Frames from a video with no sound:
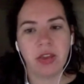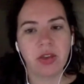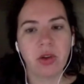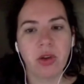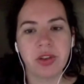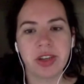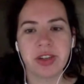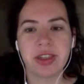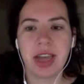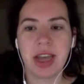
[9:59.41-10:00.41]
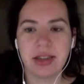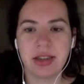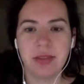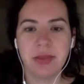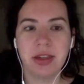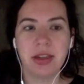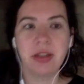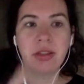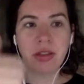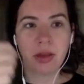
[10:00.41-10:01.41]
And the goal is not just to ask them
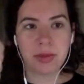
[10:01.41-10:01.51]
to